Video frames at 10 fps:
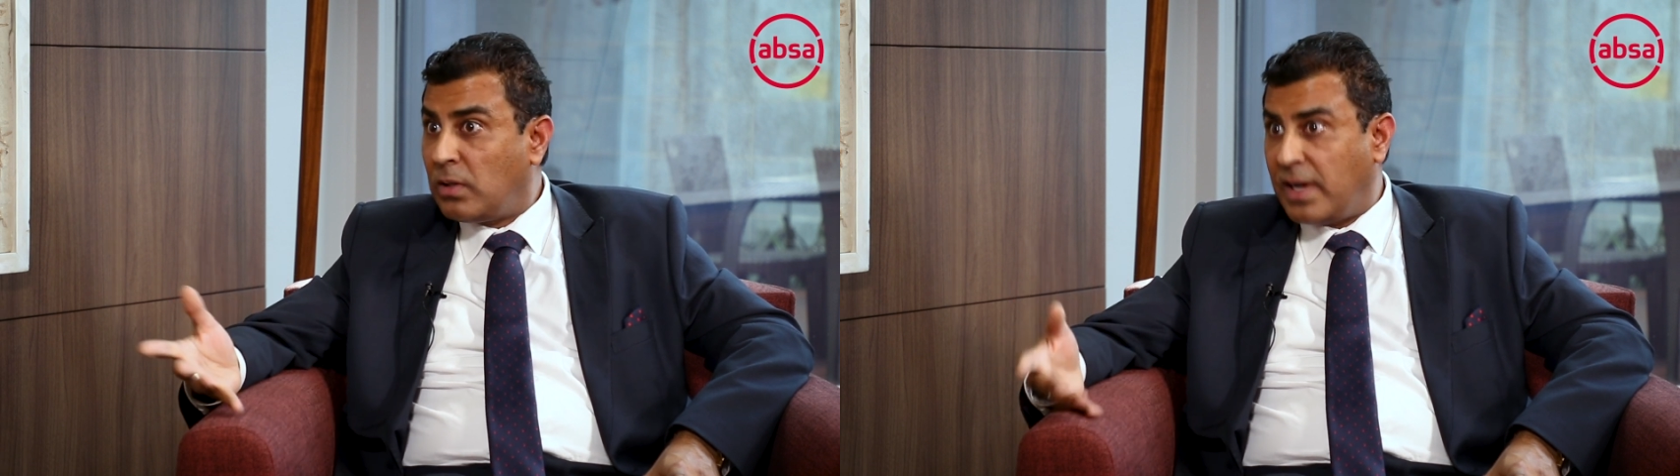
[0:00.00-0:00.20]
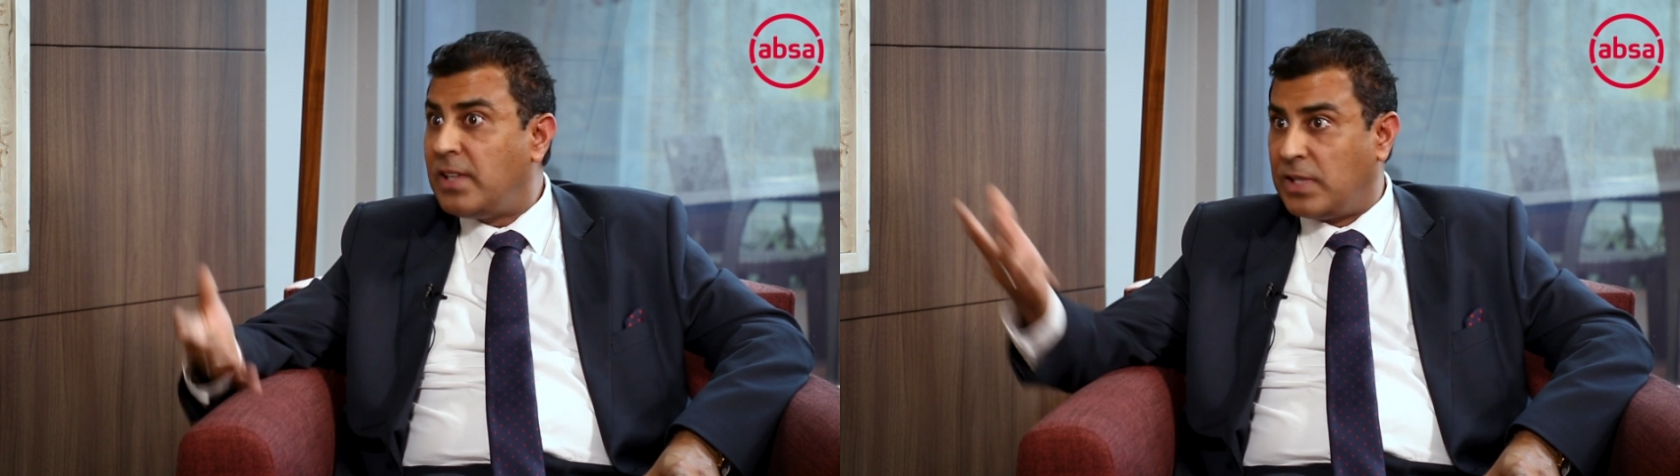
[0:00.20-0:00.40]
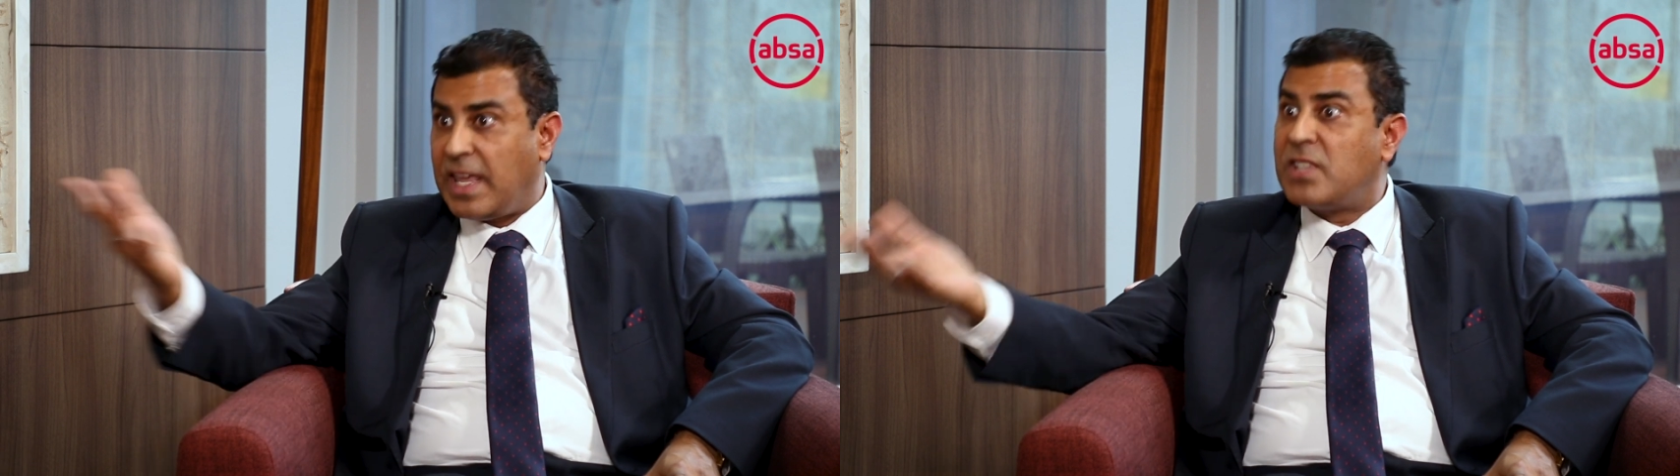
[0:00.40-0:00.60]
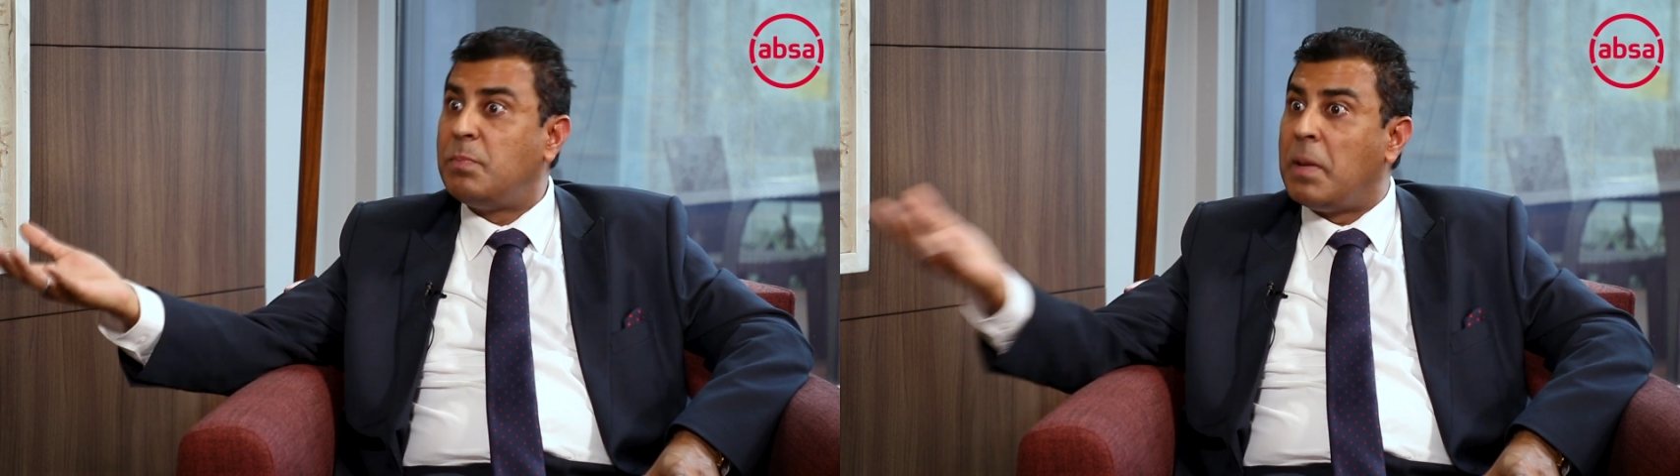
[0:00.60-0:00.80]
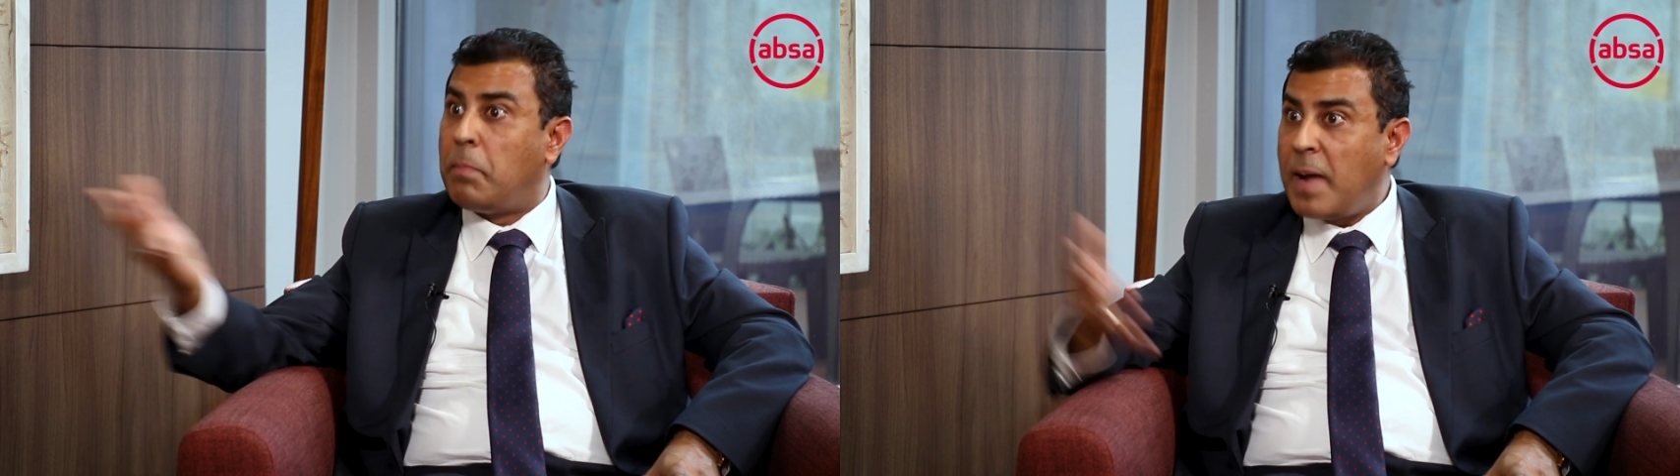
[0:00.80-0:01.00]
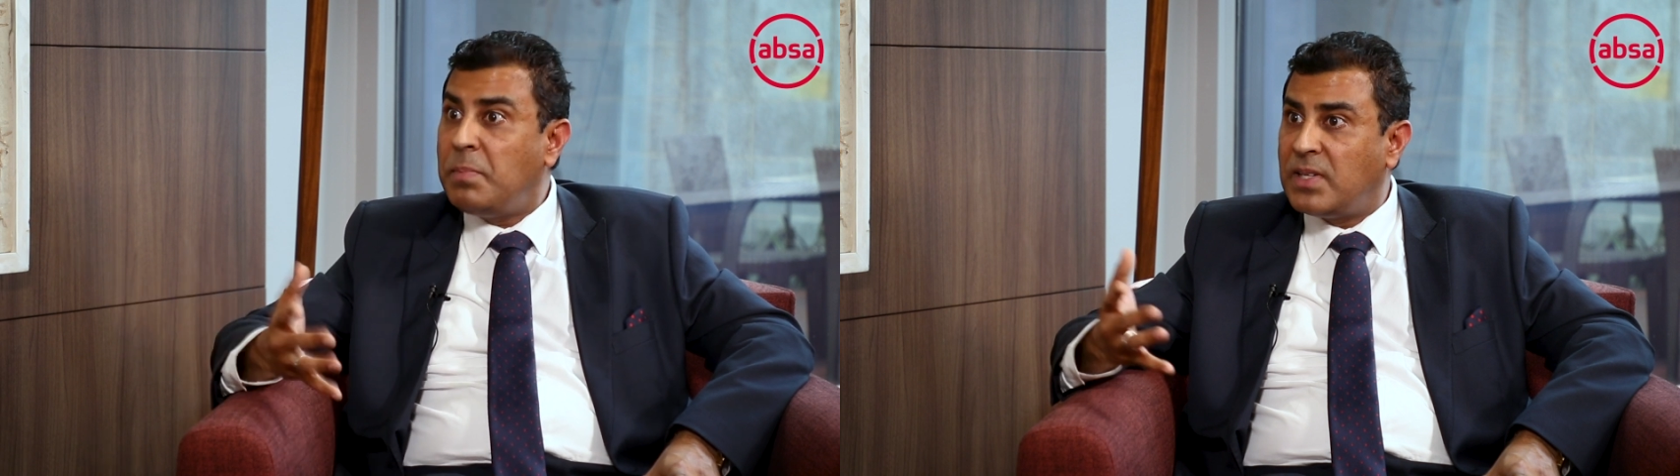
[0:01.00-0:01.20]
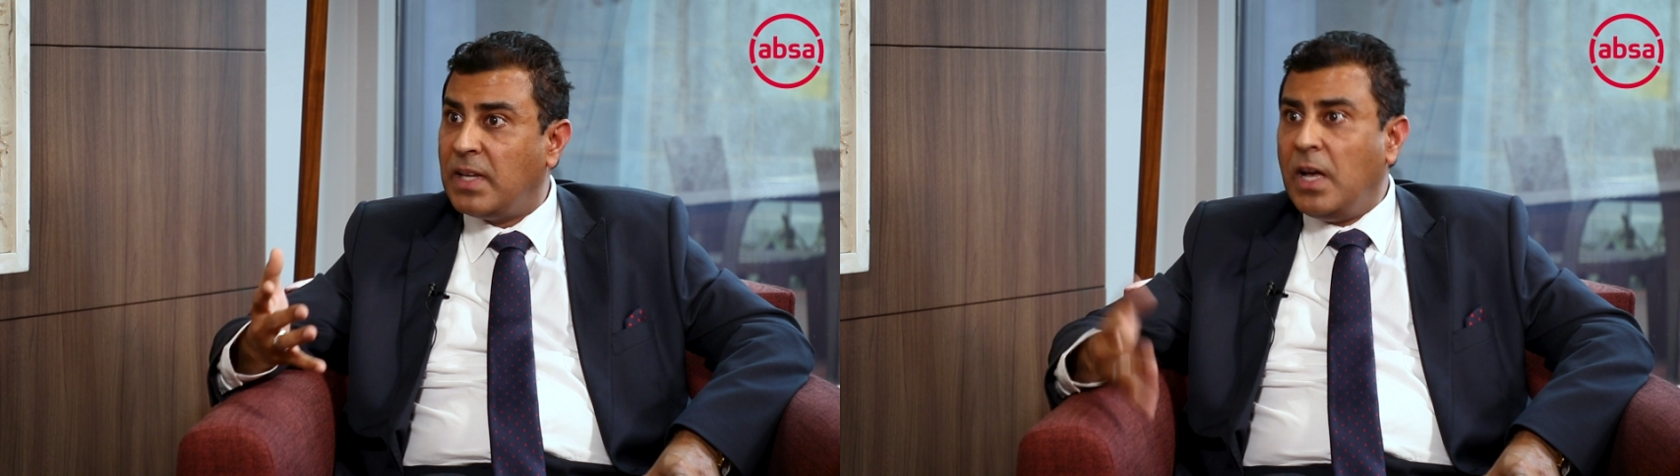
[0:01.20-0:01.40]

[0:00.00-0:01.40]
right? Gas being piped.